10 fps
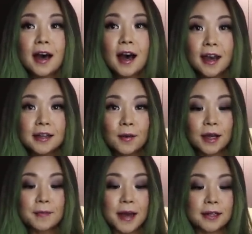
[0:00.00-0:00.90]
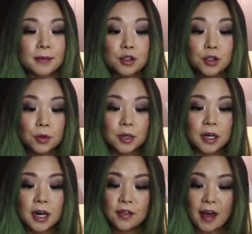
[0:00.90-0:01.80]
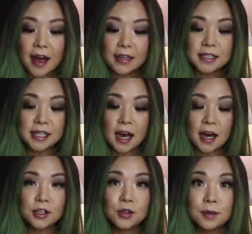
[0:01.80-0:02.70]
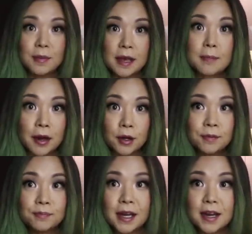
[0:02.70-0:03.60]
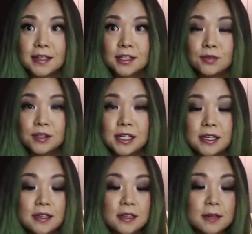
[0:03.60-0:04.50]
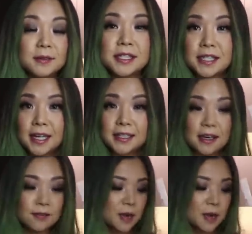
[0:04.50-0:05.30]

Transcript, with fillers: Highly recommend. I'm sure that uh, you could make it better because you've seen the mistakes I've